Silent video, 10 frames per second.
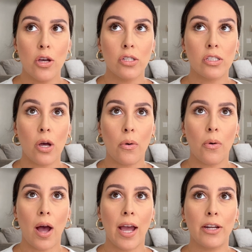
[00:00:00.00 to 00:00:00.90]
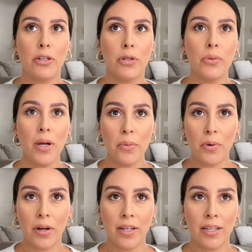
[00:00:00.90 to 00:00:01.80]
So I knew I
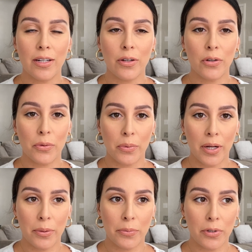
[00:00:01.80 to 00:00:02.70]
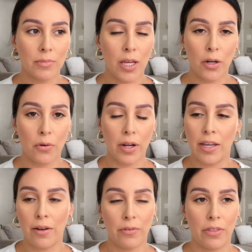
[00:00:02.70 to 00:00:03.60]
wanted gray wall and gray
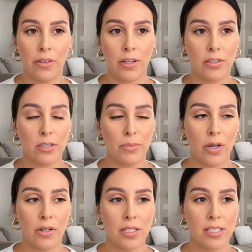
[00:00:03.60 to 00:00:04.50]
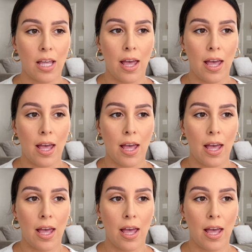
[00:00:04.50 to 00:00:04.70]
everything, to be honest.